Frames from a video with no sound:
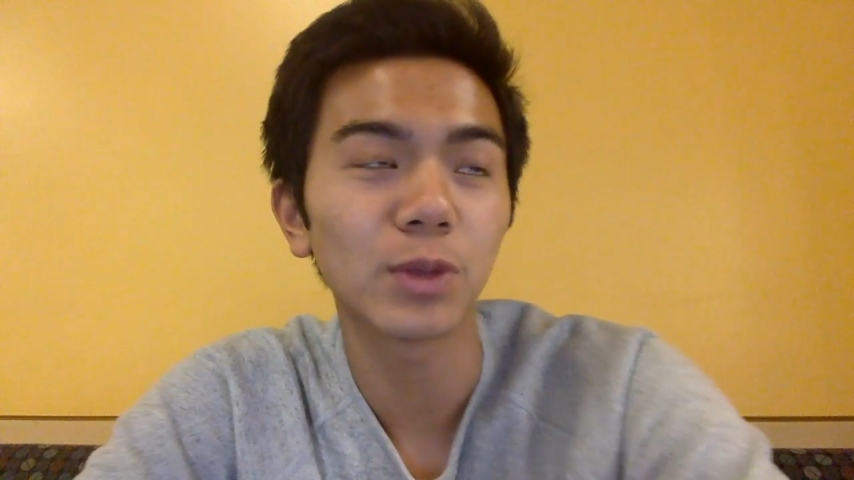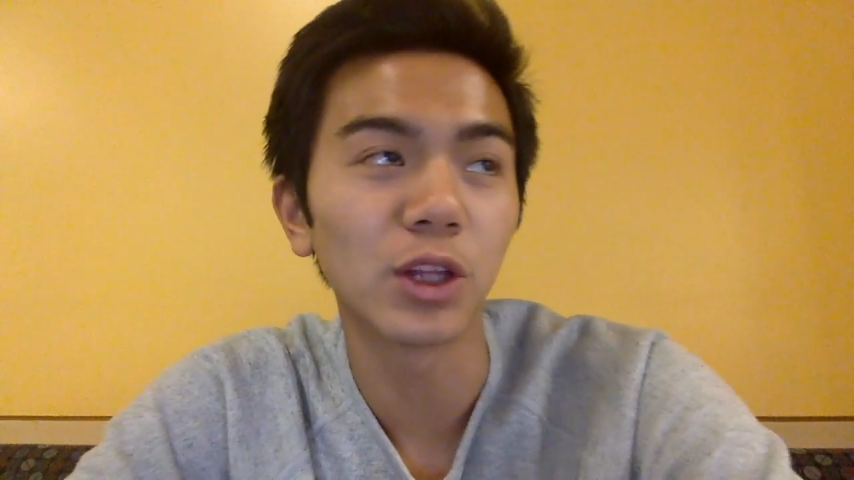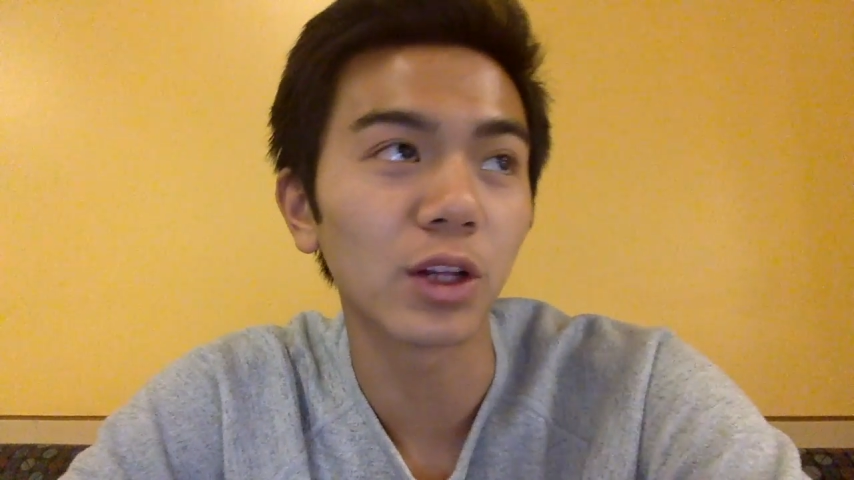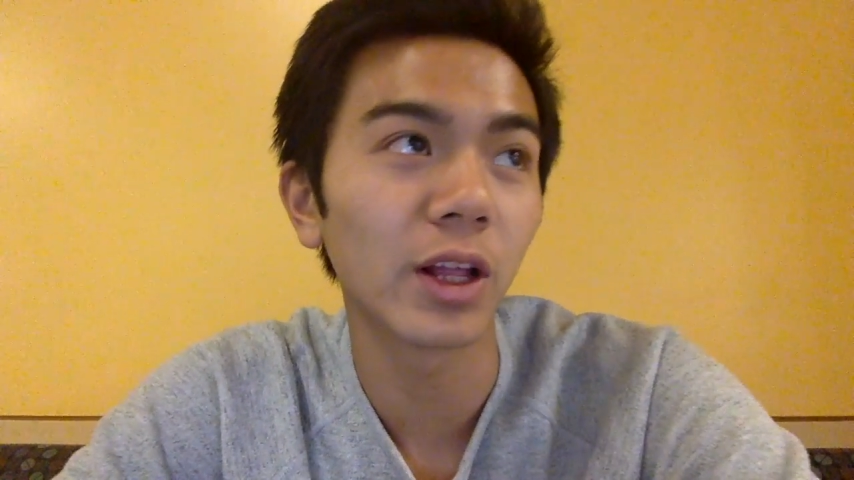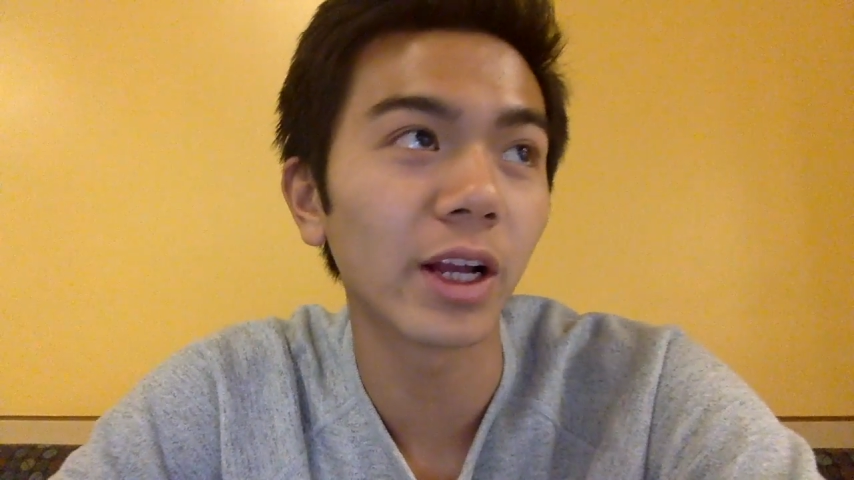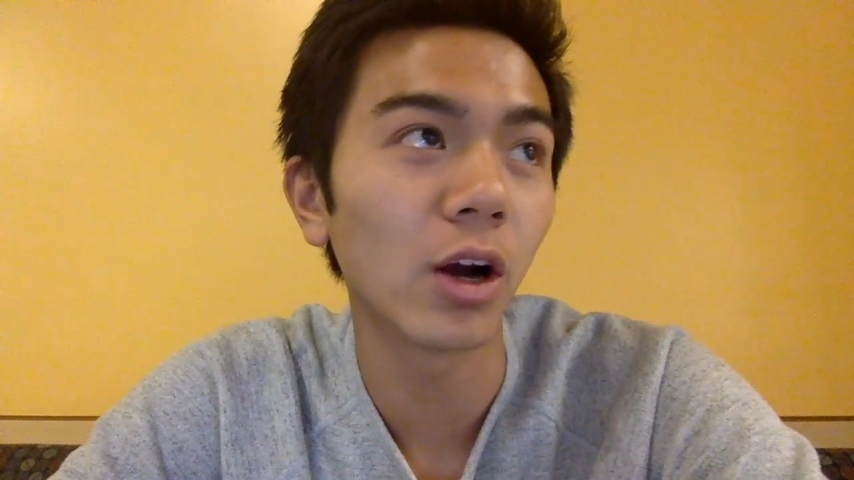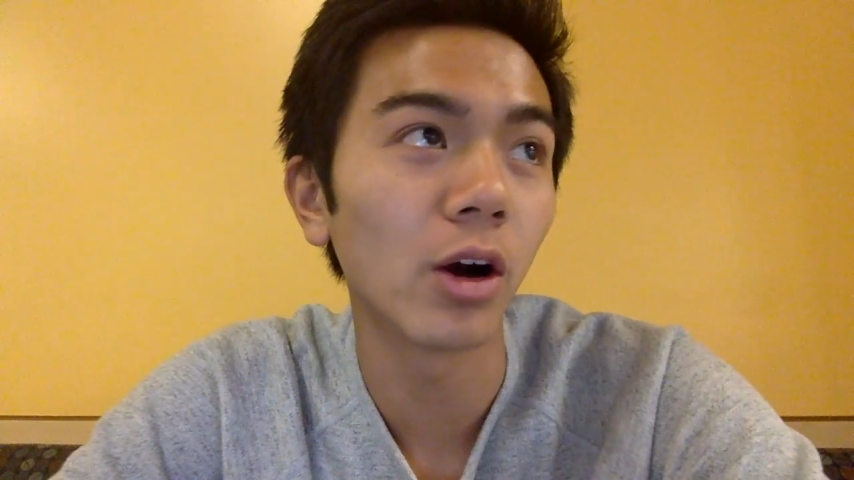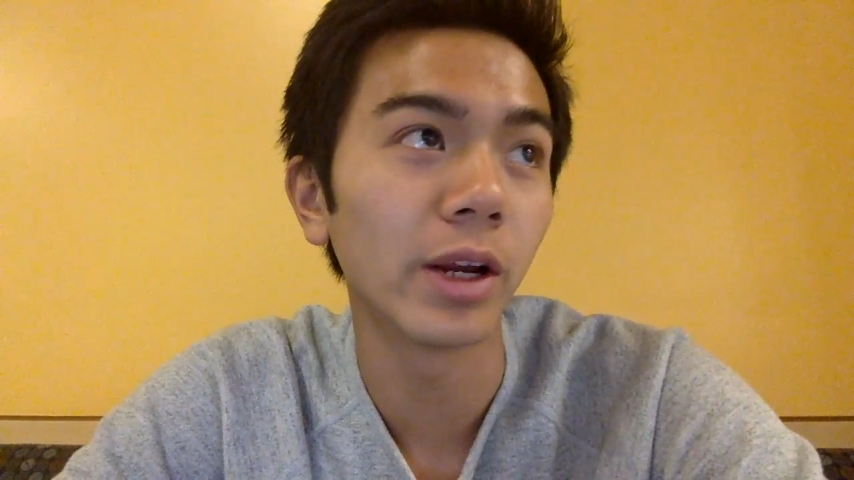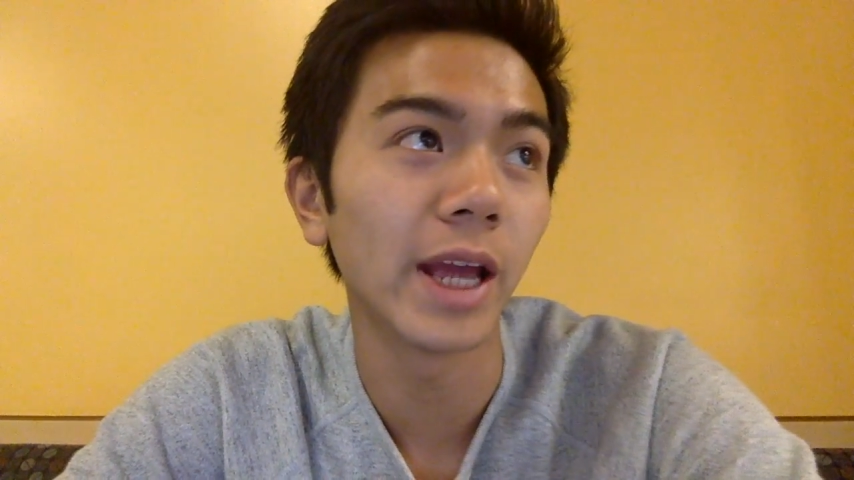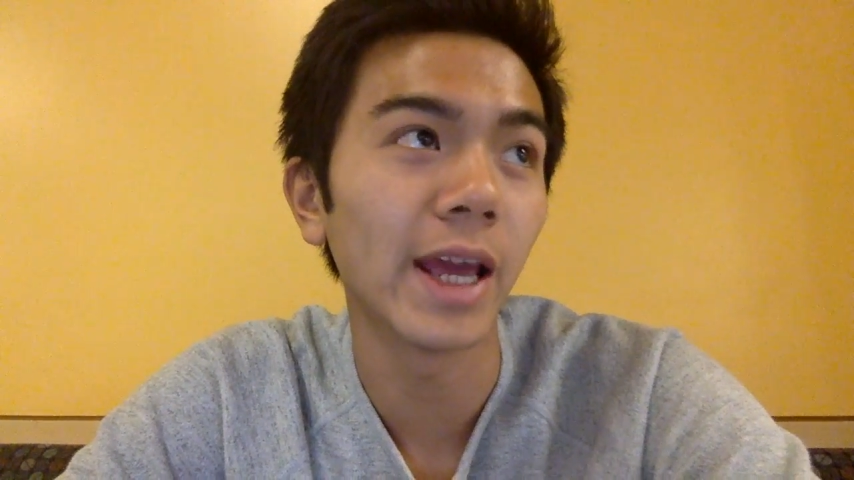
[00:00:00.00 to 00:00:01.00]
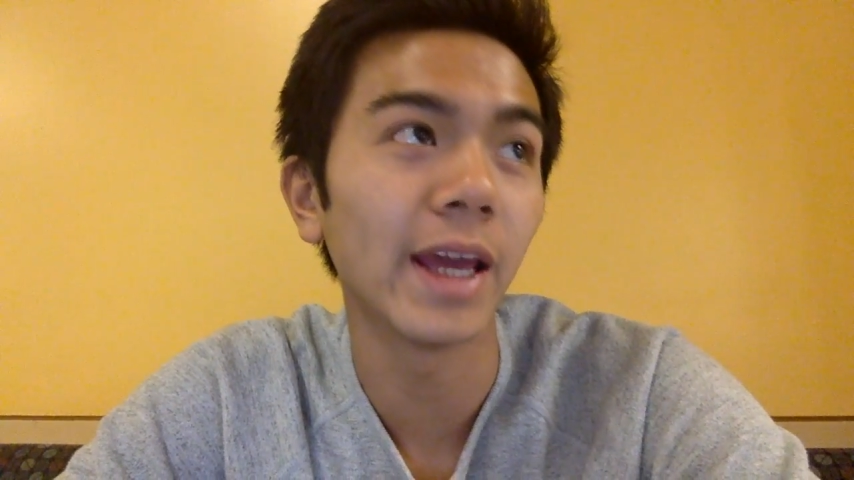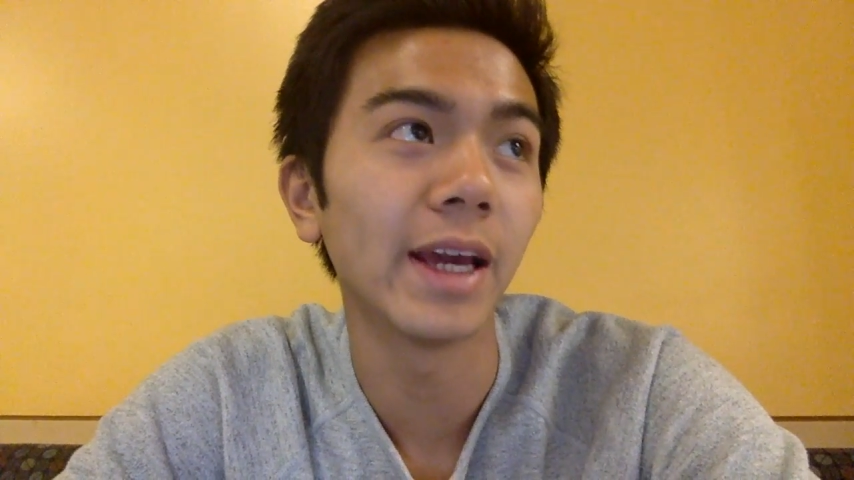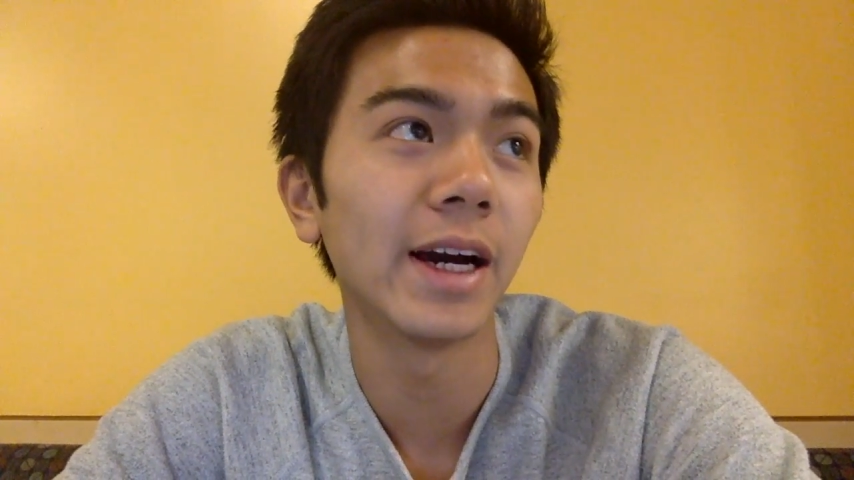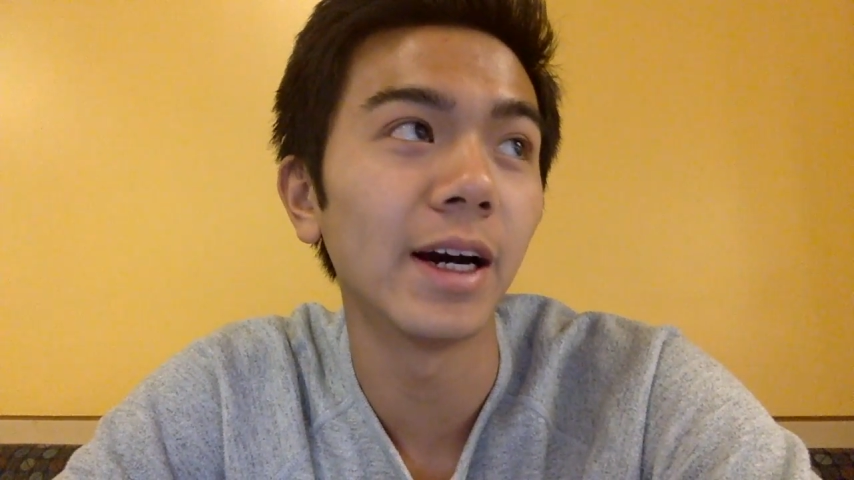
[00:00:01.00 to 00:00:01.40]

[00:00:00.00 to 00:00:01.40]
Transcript: would look like on a,